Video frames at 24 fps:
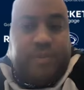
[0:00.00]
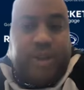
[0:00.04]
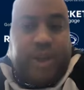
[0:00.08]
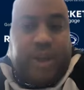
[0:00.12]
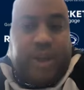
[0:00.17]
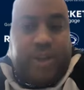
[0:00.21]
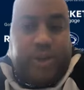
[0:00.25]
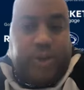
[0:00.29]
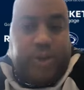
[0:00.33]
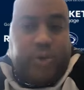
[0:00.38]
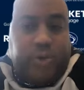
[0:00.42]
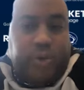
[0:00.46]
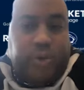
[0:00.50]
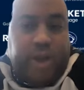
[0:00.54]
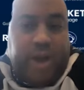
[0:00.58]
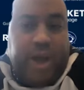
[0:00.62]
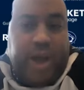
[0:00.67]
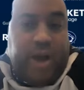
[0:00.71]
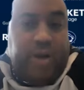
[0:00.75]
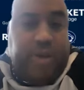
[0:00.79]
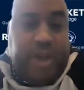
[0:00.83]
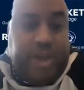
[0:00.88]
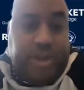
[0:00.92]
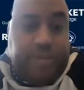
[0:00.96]
I knew
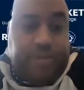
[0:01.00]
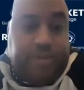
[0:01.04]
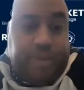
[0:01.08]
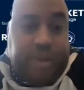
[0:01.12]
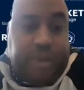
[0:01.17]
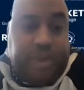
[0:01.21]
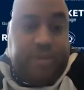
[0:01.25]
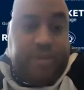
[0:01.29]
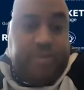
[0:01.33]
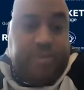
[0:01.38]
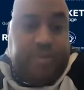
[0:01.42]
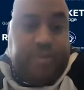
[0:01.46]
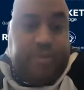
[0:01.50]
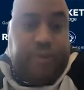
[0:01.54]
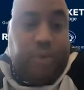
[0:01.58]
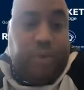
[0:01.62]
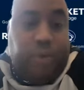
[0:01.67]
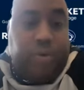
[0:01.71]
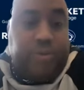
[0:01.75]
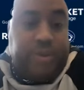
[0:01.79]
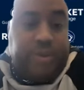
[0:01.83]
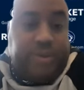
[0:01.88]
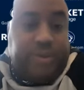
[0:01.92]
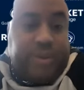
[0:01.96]
how he had played
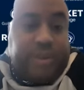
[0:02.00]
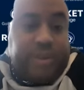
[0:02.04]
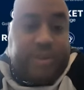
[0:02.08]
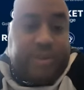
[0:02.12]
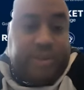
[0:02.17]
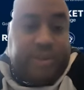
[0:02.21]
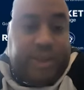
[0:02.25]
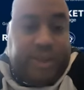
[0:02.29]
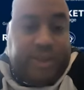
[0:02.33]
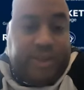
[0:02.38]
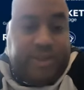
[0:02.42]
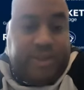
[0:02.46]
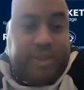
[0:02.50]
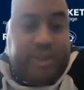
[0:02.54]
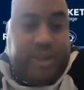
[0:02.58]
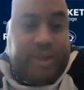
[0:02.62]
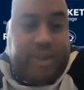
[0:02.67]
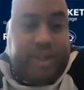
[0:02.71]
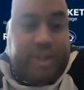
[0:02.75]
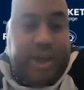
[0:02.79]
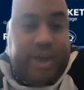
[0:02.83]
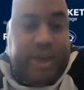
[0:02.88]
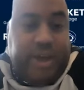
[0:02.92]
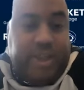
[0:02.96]
before, the success he
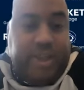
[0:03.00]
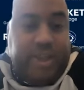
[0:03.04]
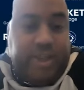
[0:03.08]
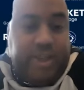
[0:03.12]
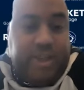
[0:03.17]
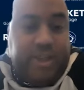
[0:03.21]
had had